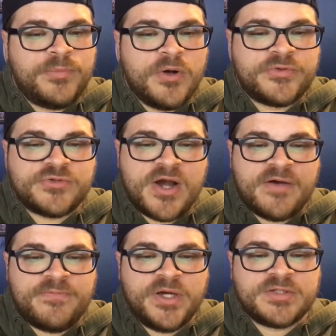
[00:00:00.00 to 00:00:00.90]
Both
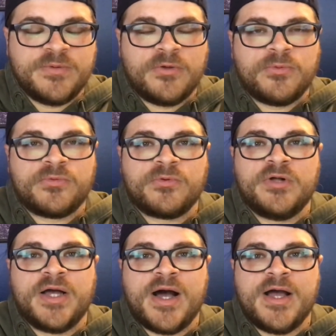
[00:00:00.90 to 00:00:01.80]
draft picks, both with
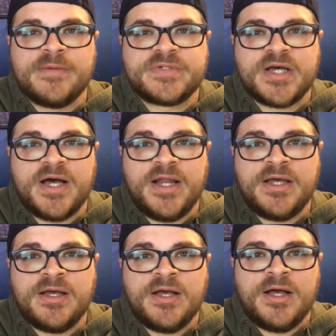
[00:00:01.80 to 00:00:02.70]
really high upside.
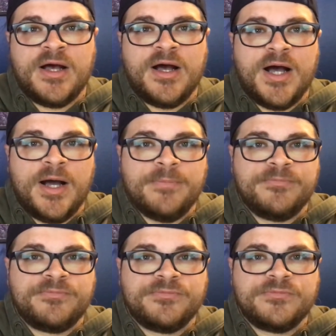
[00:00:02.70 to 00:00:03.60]

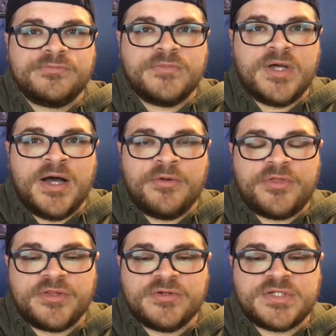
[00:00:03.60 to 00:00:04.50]
I don't
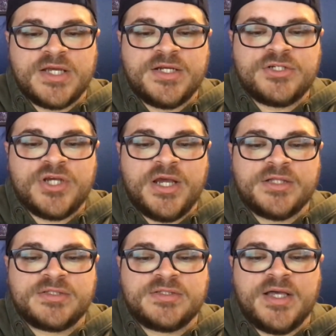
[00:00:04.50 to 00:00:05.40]
think there's any
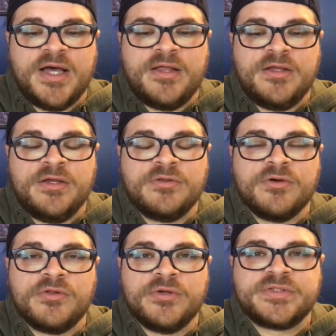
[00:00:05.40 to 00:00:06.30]
chance that
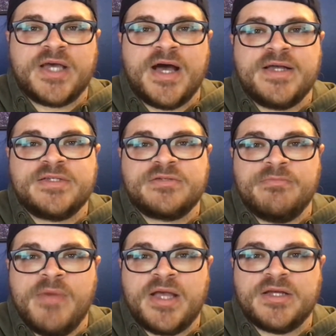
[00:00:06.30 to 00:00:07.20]
either of those guys
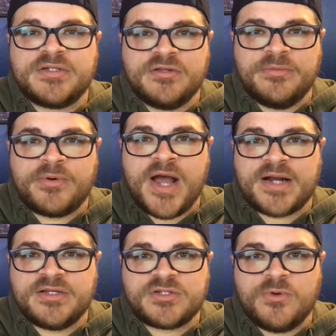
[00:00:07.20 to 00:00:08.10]
make it to the
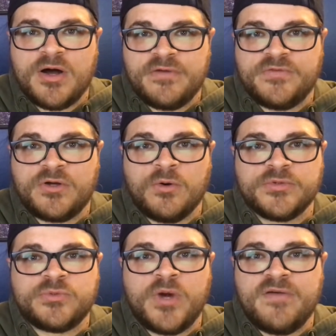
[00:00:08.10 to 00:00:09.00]
practice squad if the
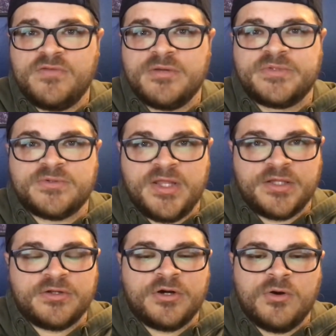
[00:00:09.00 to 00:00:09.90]
Colts waive them, so I
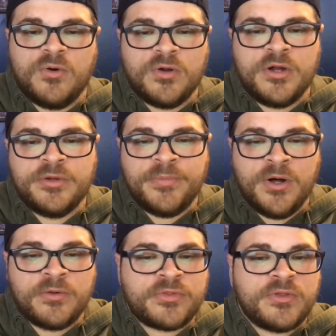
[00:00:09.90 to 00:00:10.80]
think they're going to hold on to
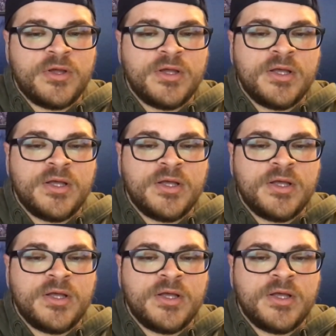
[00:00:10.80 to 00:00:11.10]
both.